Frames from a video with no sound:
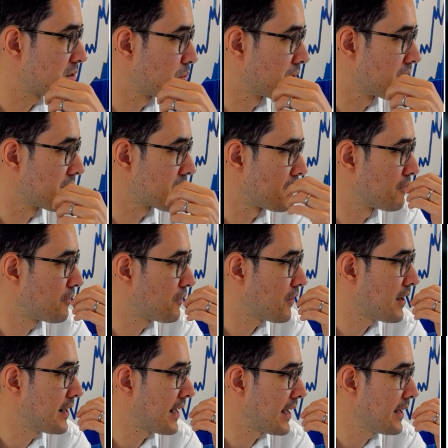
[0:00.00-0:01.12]
was on
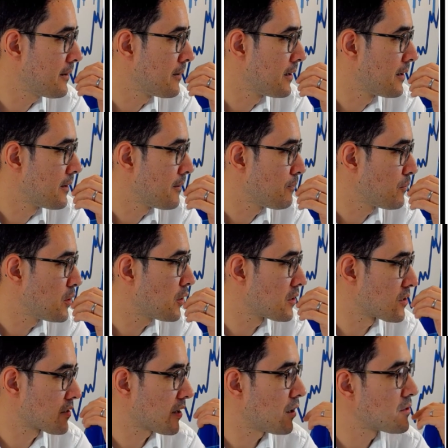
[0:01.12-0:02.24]
Friday, you can
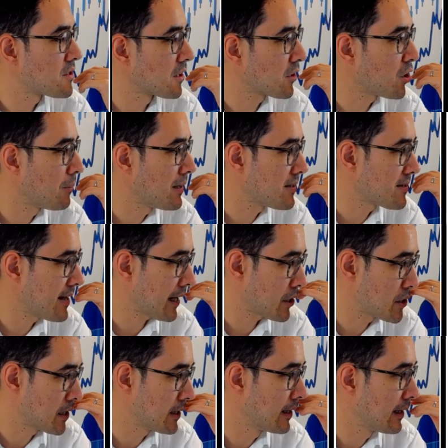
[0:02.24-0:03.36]
just go to the comment
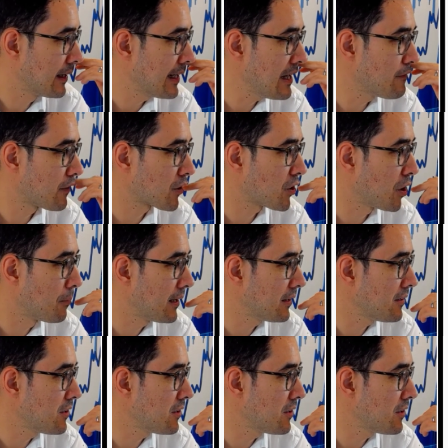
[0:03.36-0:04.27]
section, leave a comment.